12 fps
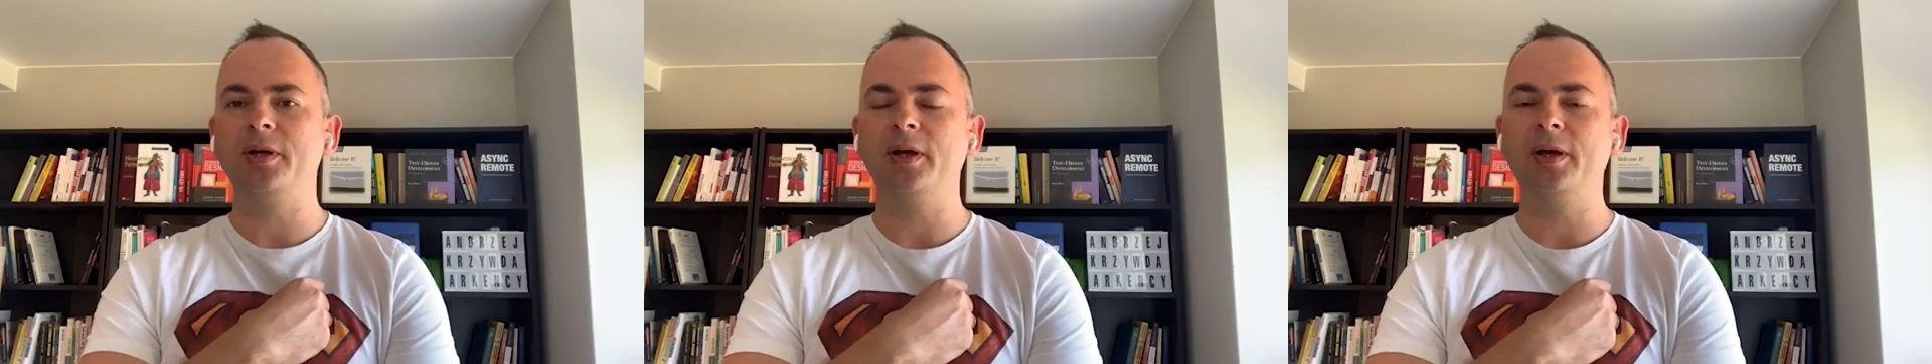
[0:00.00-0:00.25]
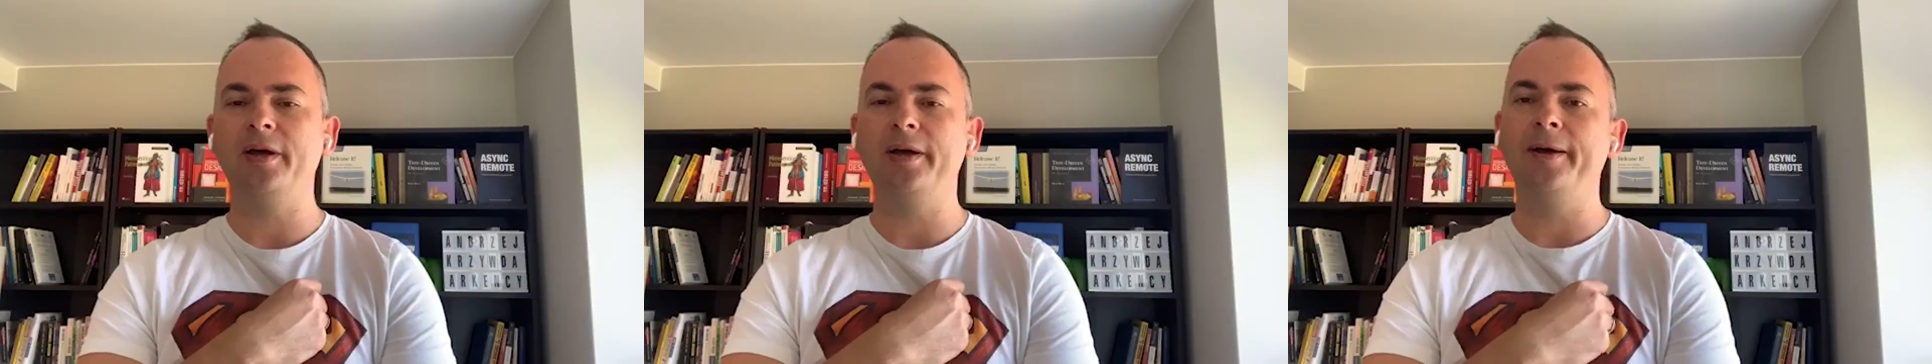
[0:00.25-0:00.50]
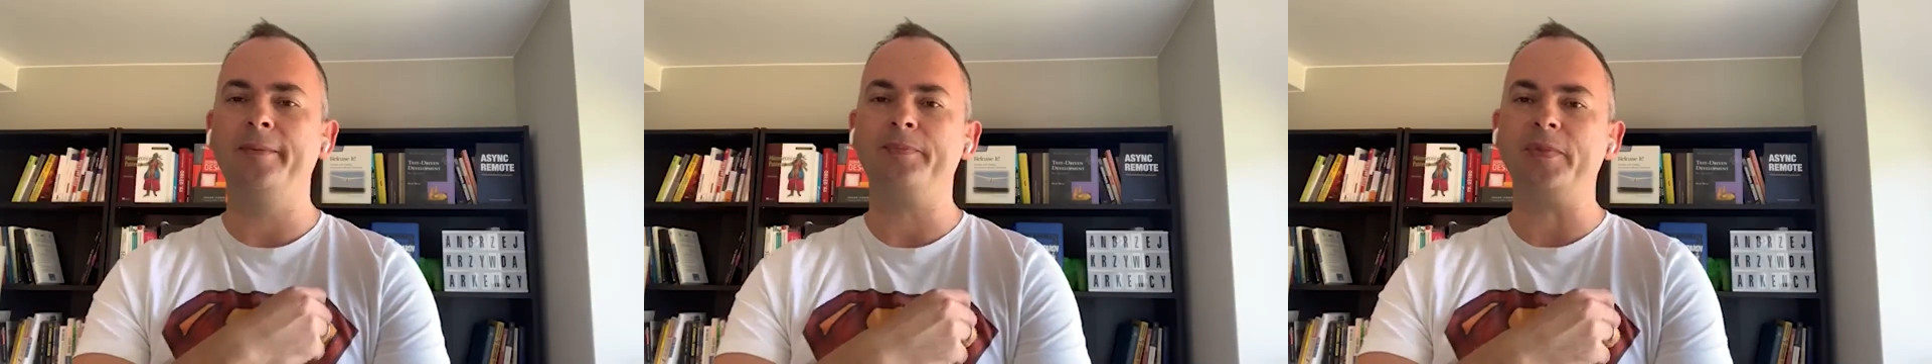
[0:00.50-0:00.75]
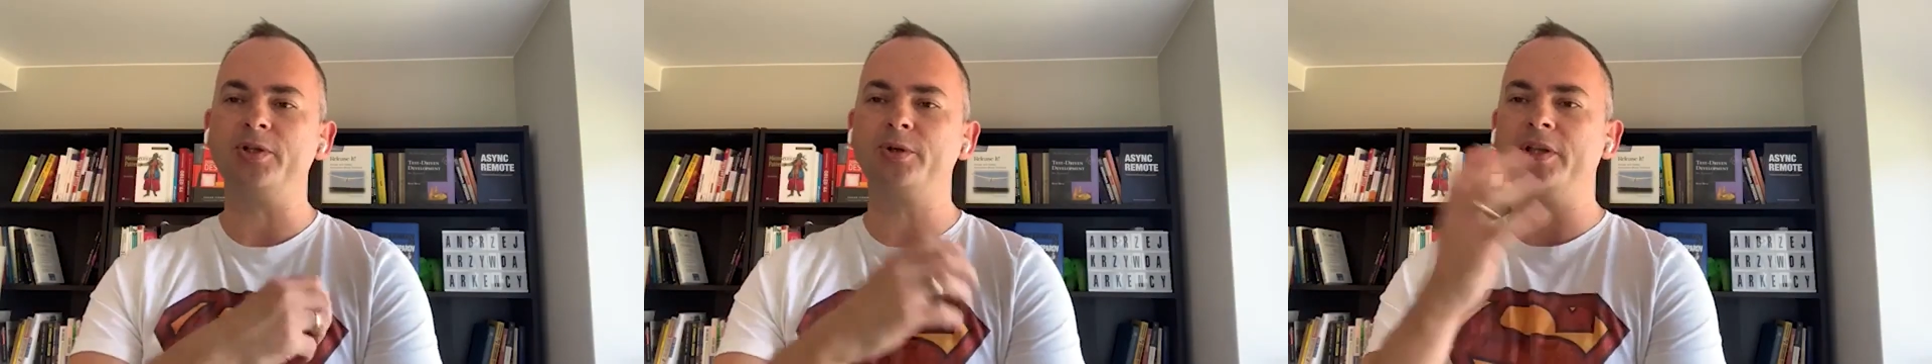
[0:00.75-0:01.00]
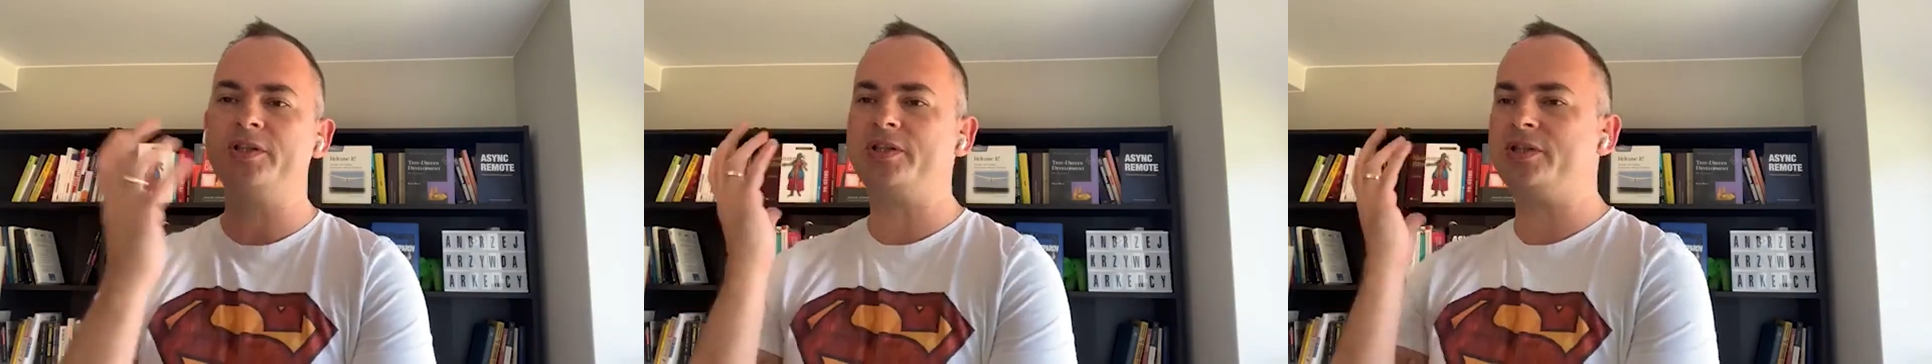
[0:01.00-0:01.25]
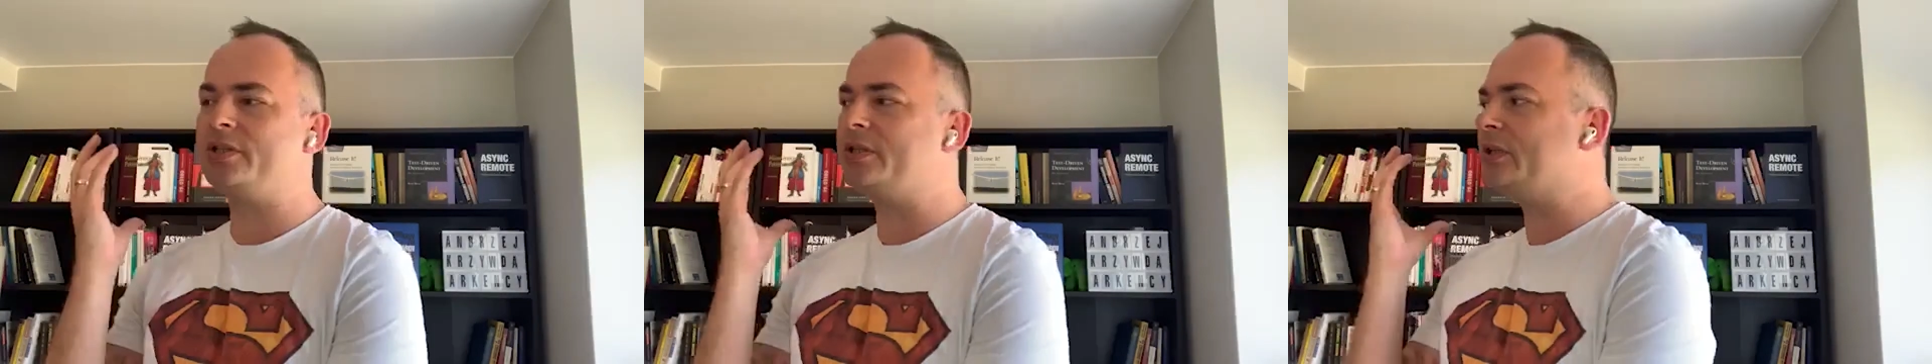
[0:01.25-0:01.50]
As you can
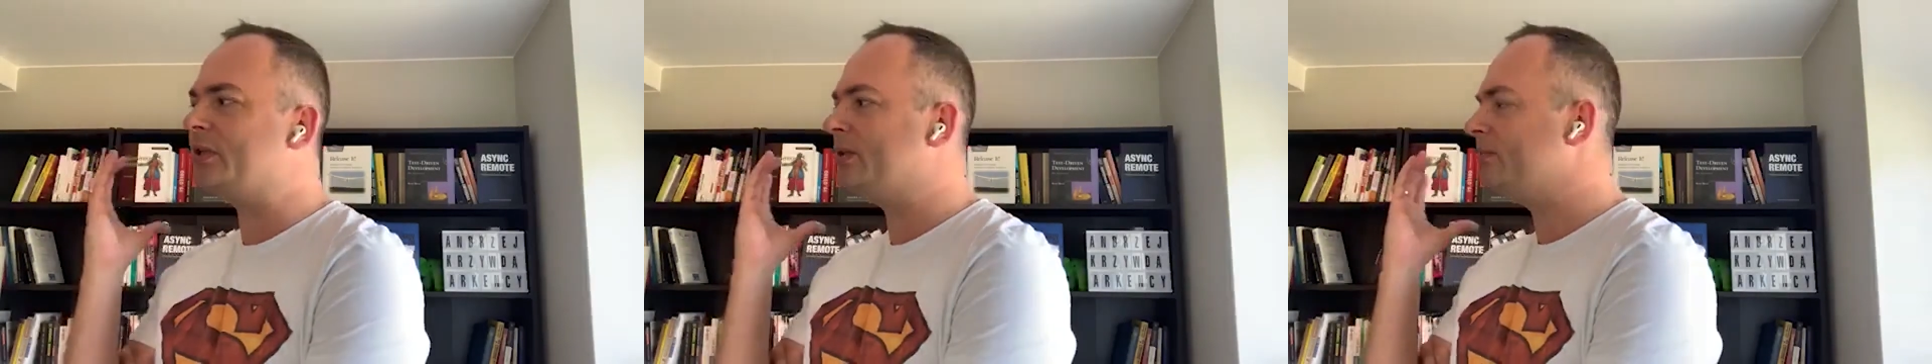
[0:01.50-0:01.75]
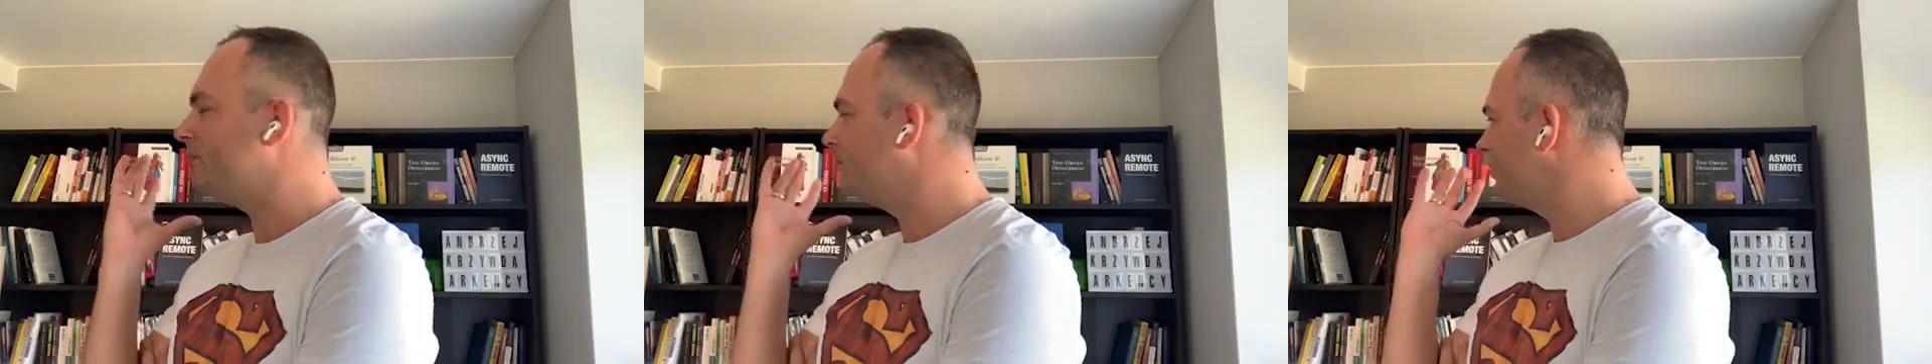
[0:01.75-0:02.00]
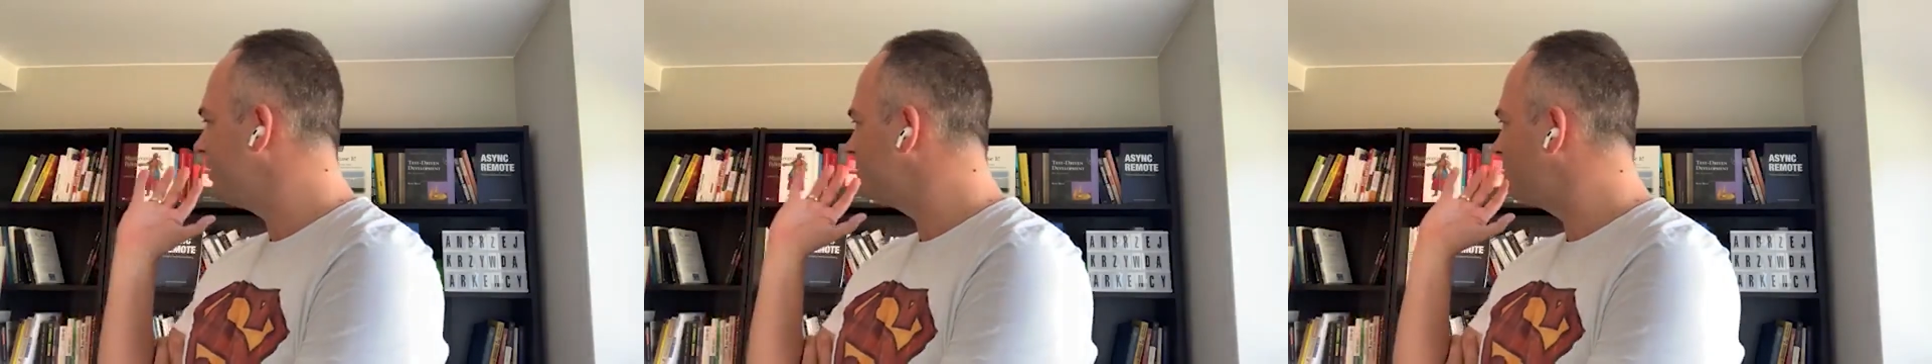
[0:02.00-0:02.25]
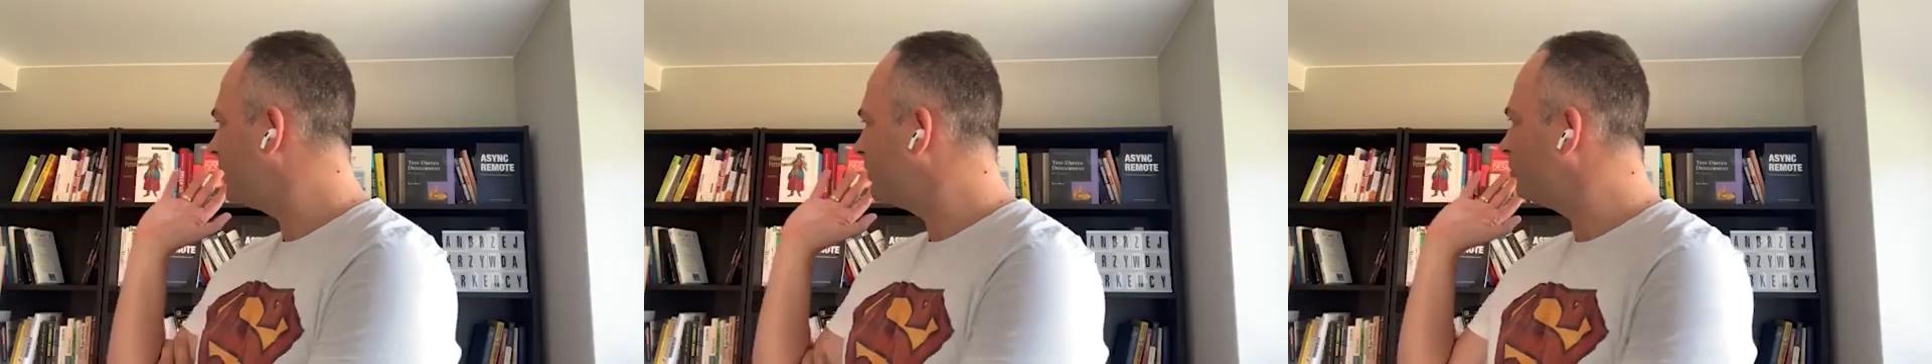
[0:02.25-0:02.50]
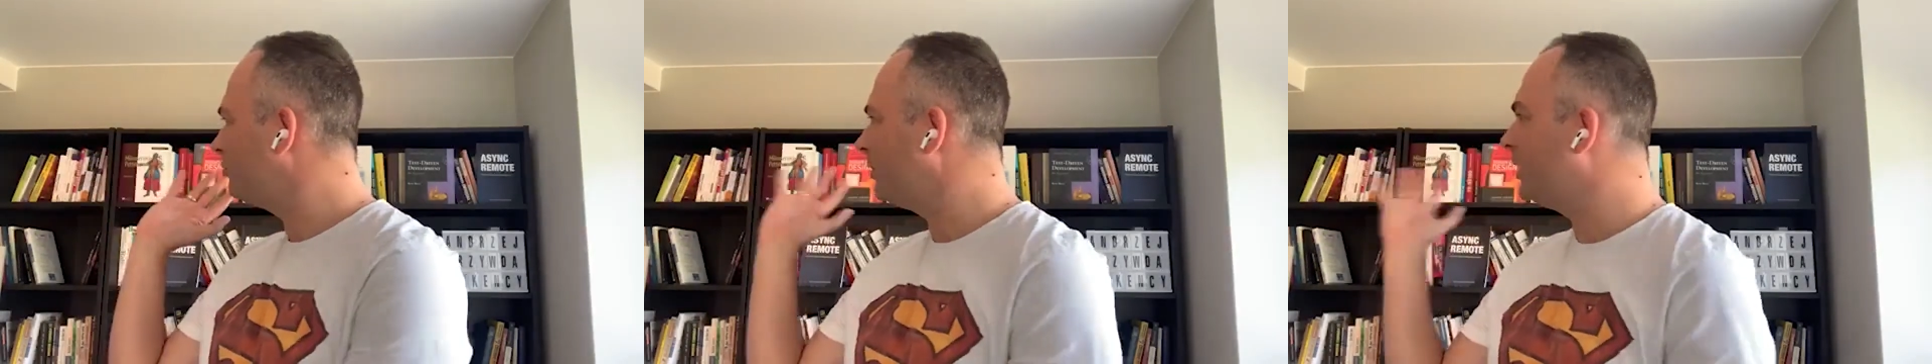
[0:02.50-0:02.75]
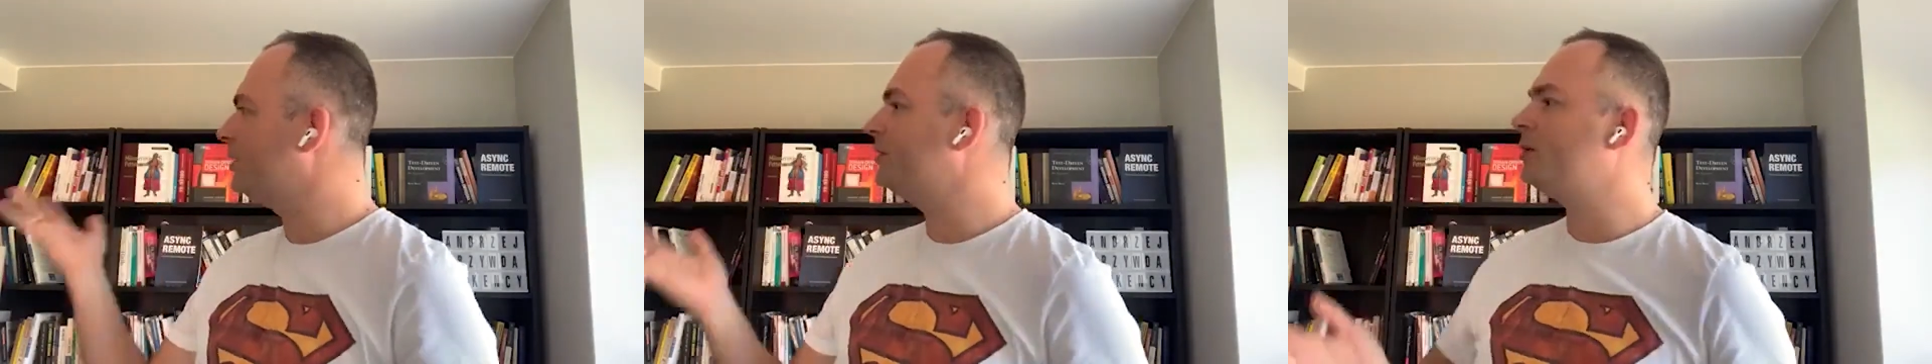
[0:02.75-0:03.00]
see, just part of
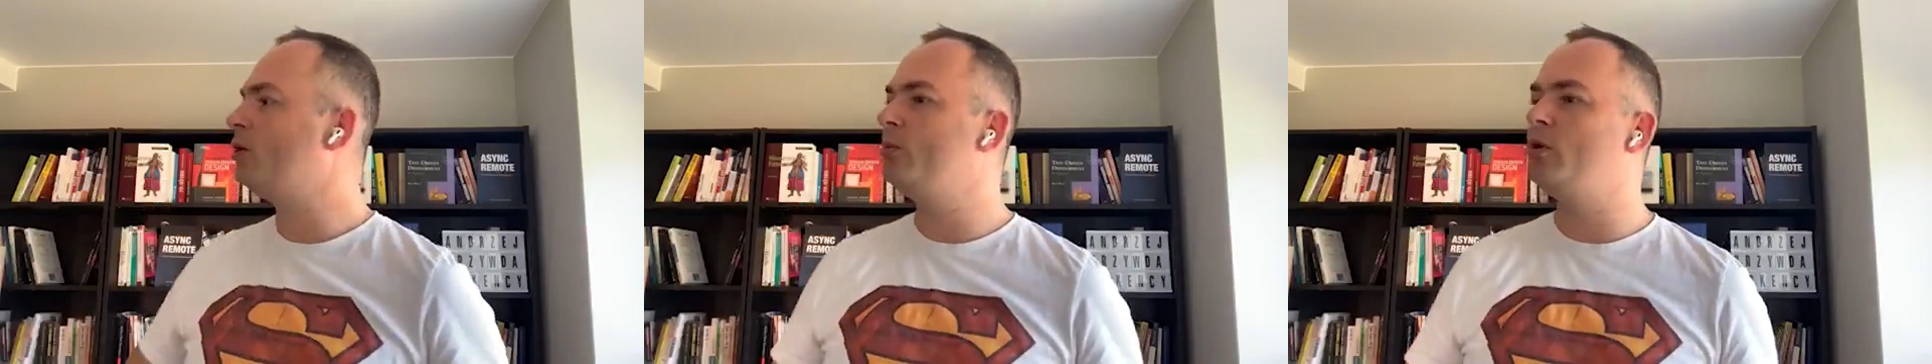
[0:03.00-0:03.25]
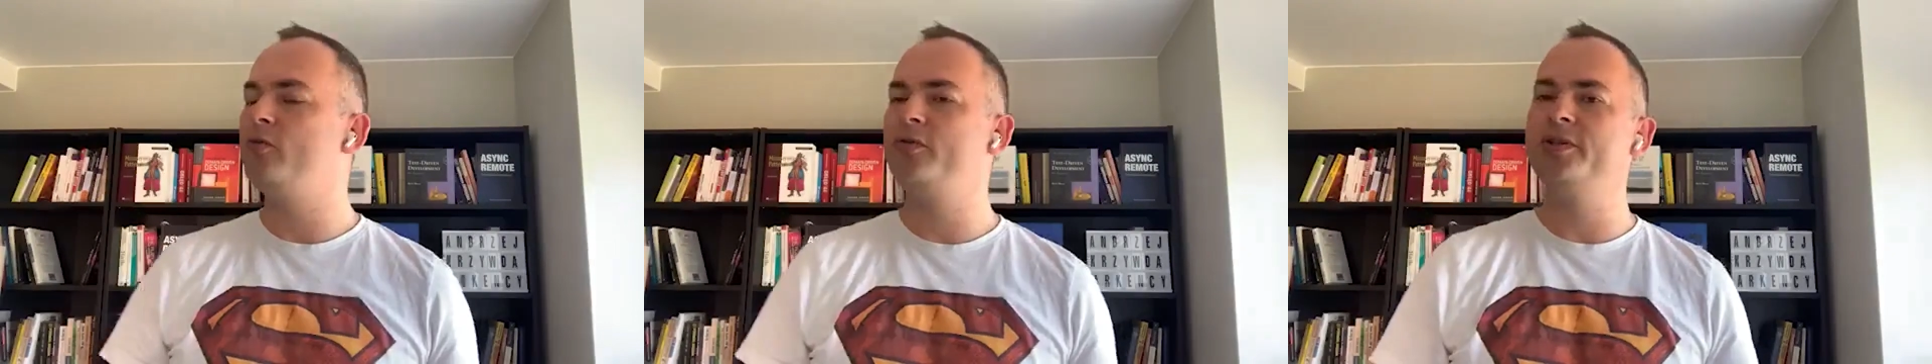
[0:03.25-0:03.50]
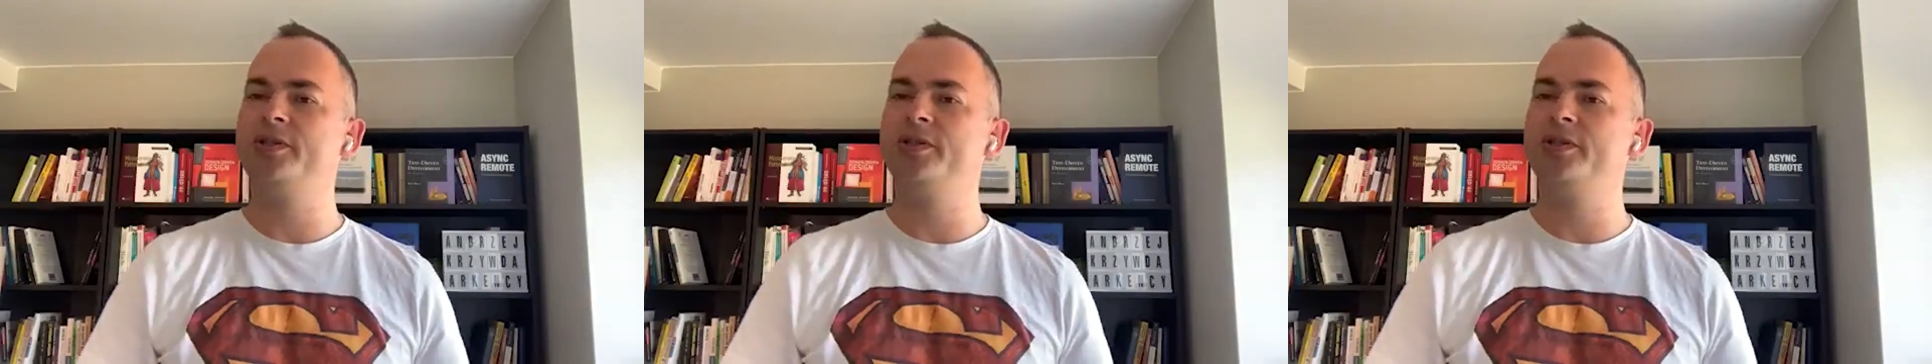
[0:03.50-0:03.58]
my home office.